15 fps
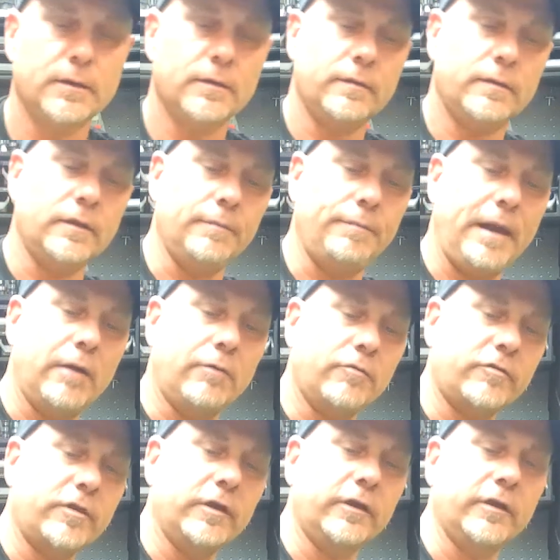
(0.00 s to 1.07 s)
then the power
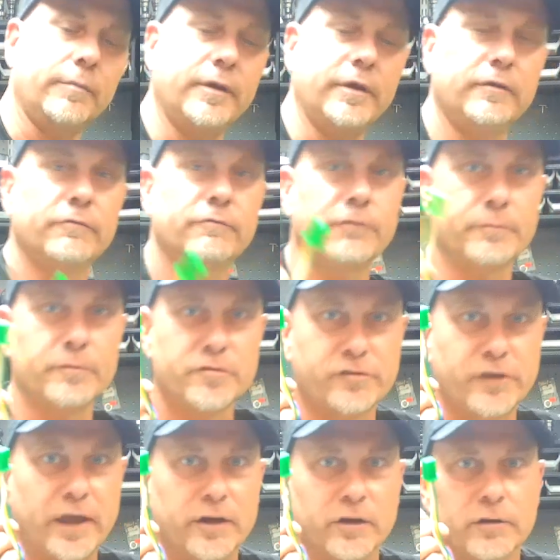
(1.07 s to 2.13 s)
is going to come in from your
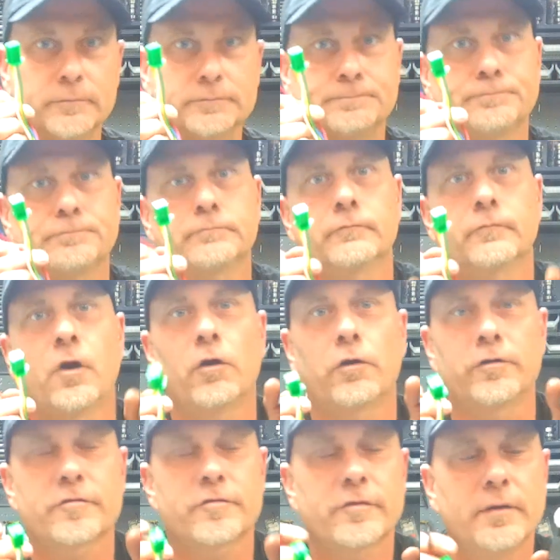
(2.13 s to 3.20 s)
stator
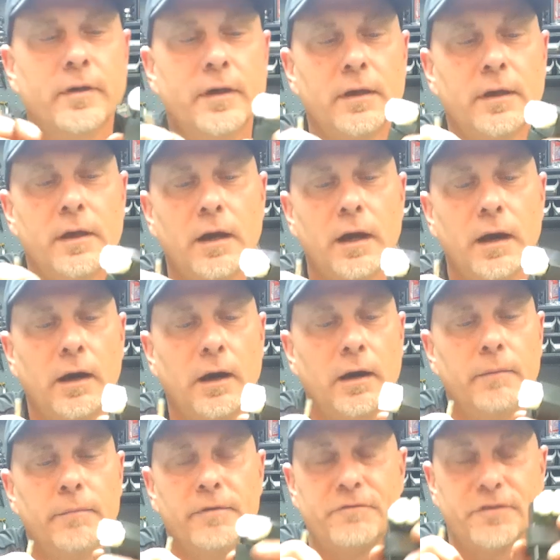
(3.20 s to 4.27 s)
harness.
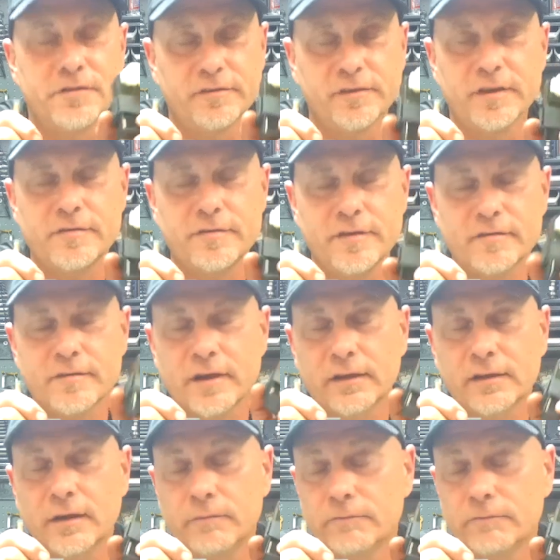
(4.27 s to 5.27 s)
If it's DC, it's going to come